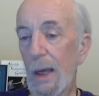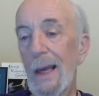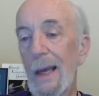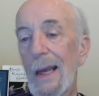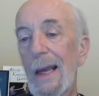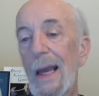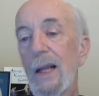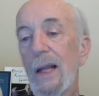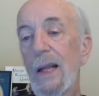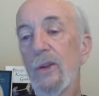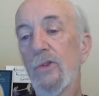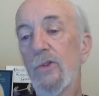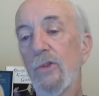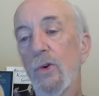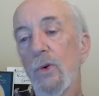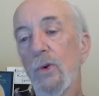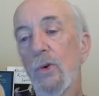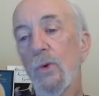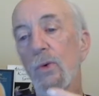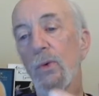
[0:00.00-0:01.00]
And
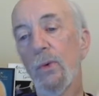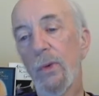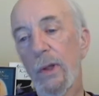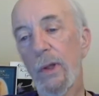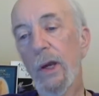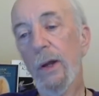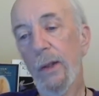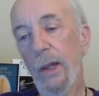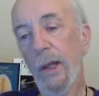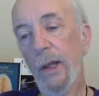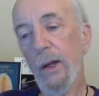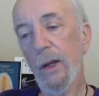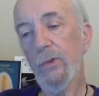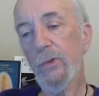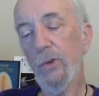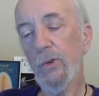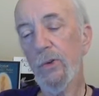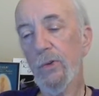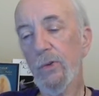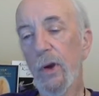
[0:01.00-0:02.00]
so, yeah, that
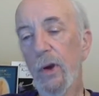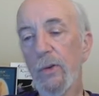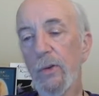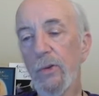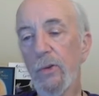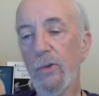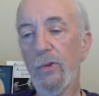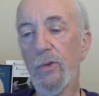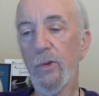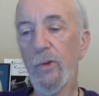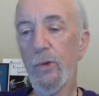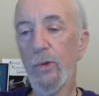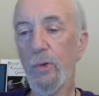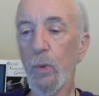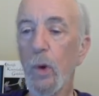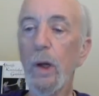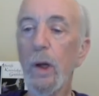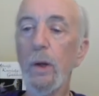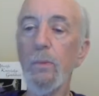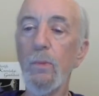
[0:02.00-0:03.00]
exercise is just
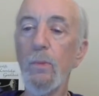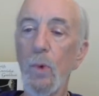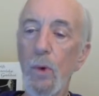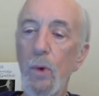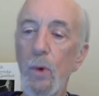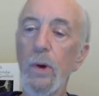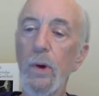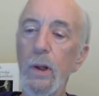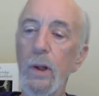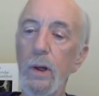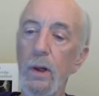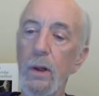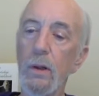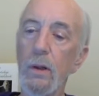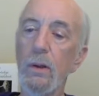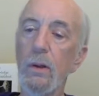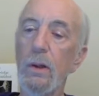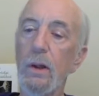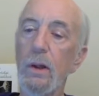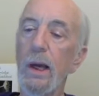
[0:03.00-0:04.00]
one more in
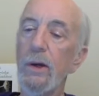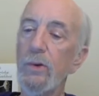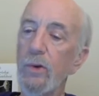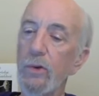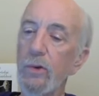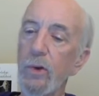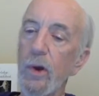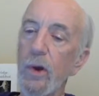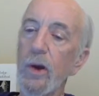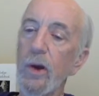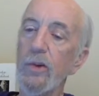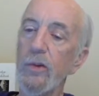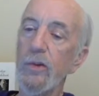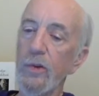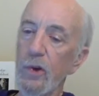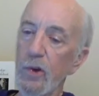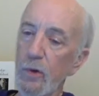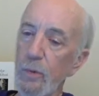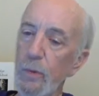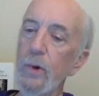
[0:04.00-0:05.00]
a exercise of
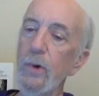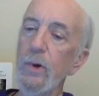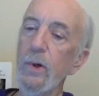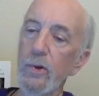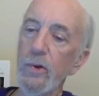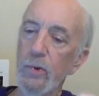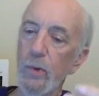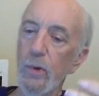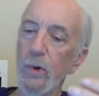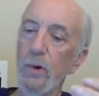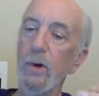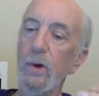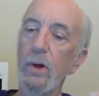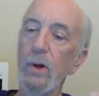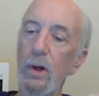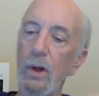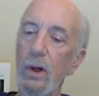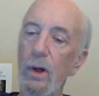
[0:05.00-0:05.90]
experience where